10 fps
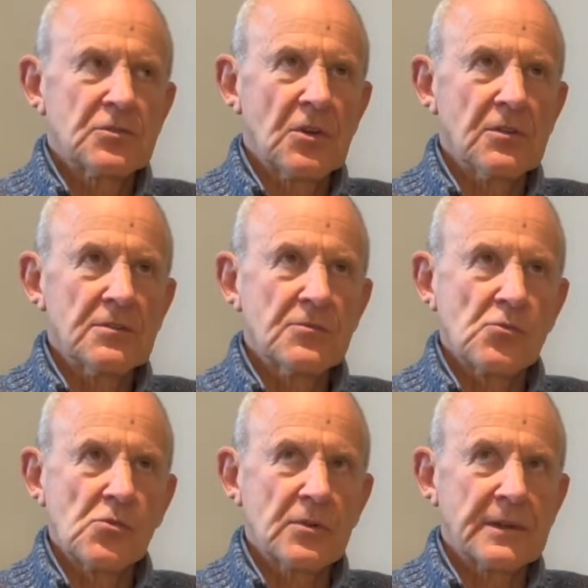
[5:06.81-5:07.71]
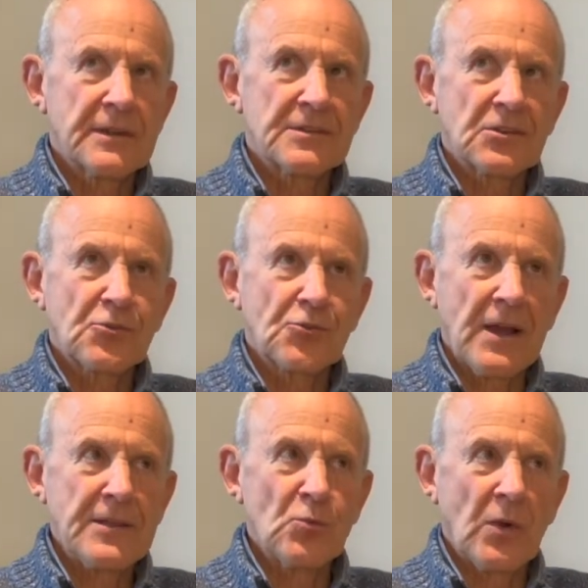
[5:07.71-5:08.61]
John's wort is a
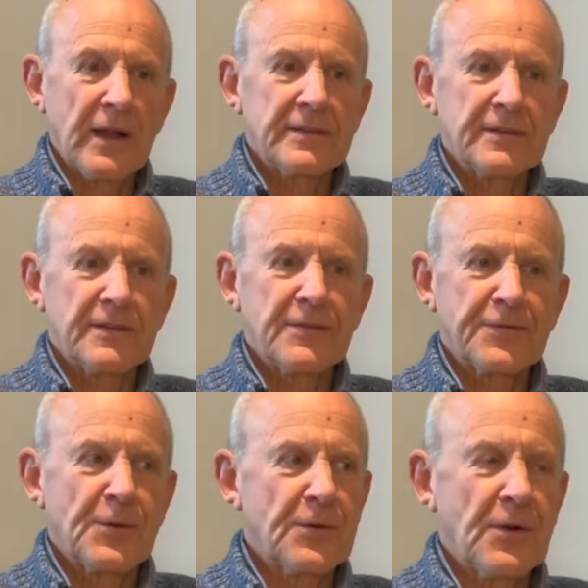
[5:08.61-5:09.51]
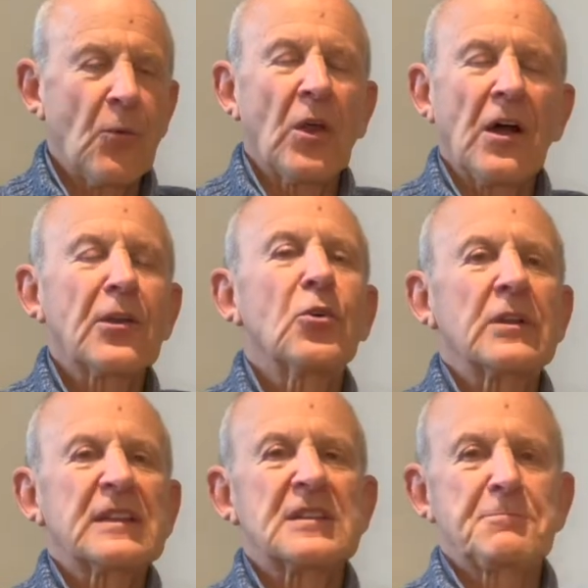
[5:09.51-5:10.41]
great one for what I call
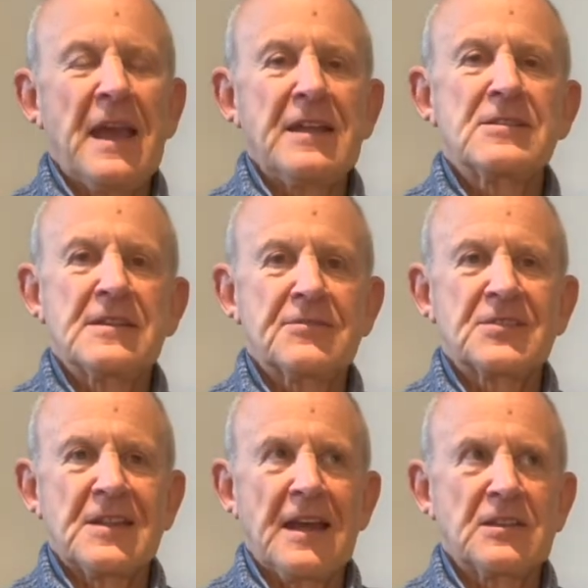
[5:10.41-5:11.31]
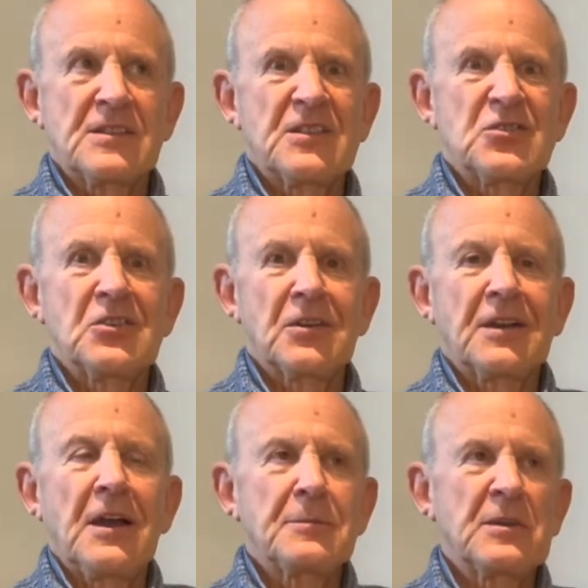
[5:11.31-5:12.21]
expansive states that you're not
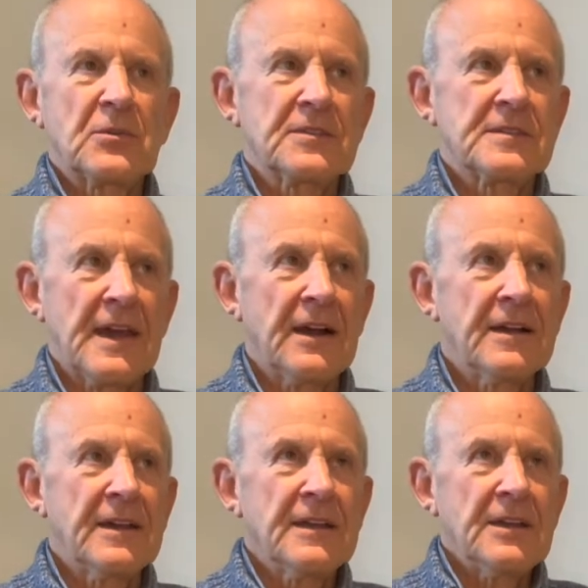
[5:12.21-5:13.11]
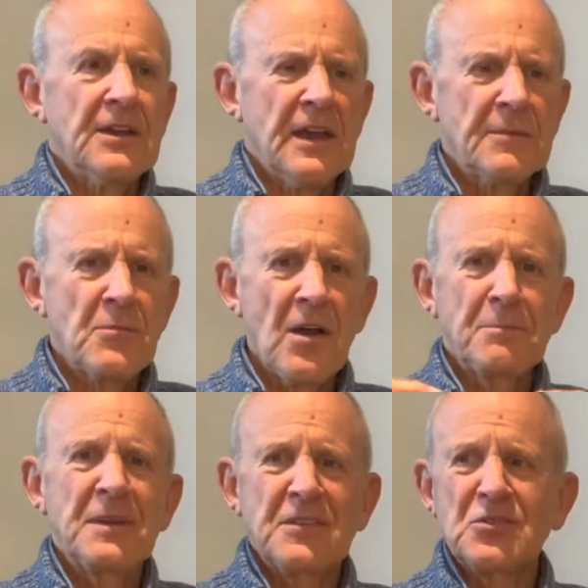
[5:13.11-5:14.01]
coping with. Now, it might
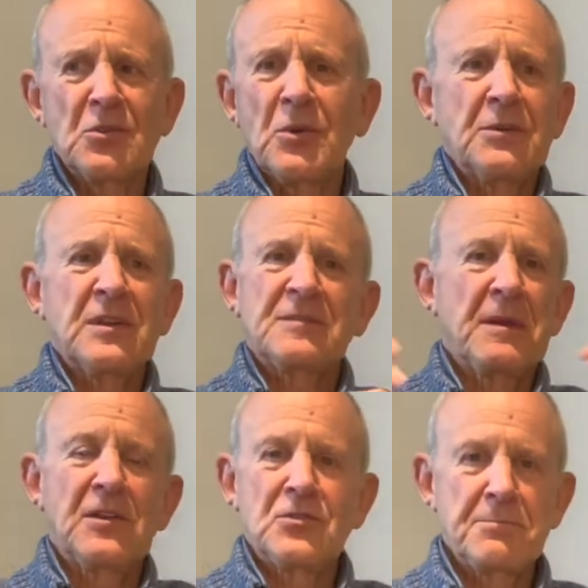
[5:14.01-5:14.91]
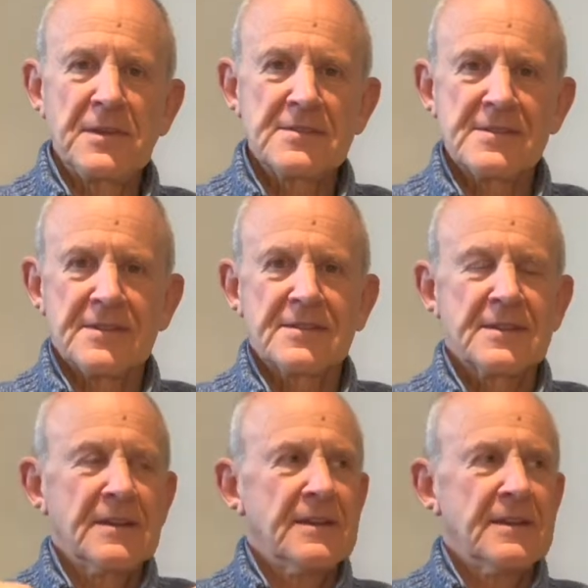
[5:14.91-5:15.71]
be that you want to expand your business.